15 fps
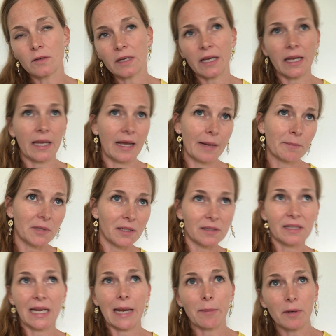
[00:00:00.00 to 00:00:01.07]
okay, I'm
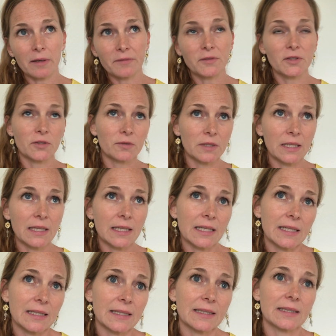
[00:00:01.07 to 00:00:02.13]
not capable of doing
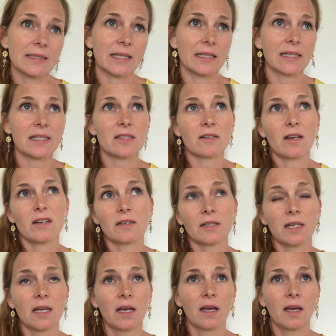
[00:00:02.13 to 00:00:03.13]
this, and it's not